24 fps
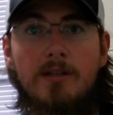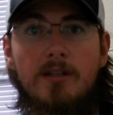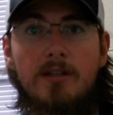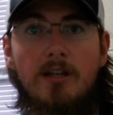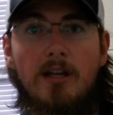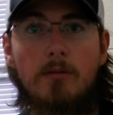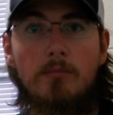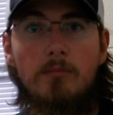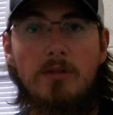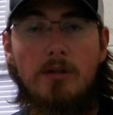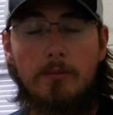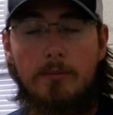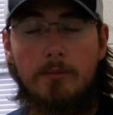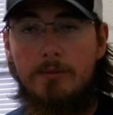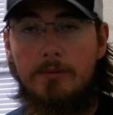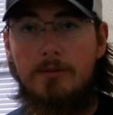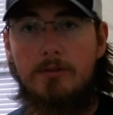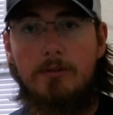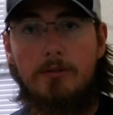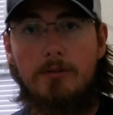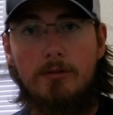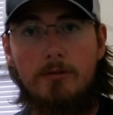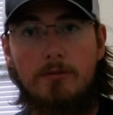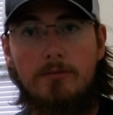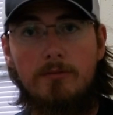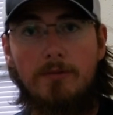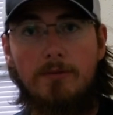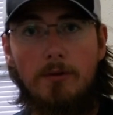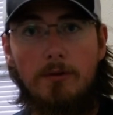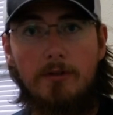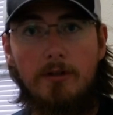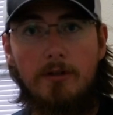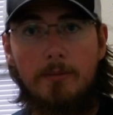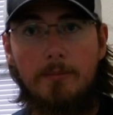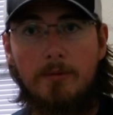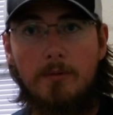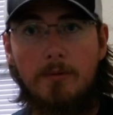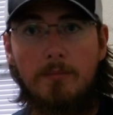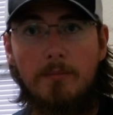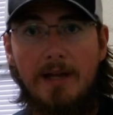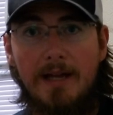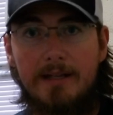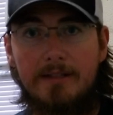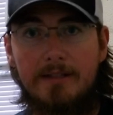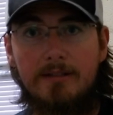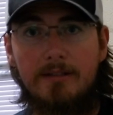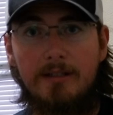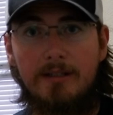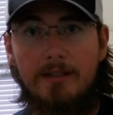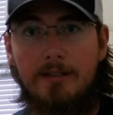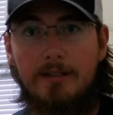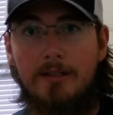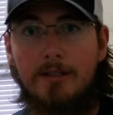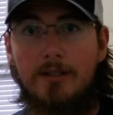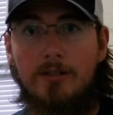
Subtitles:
and be able to fold up compactly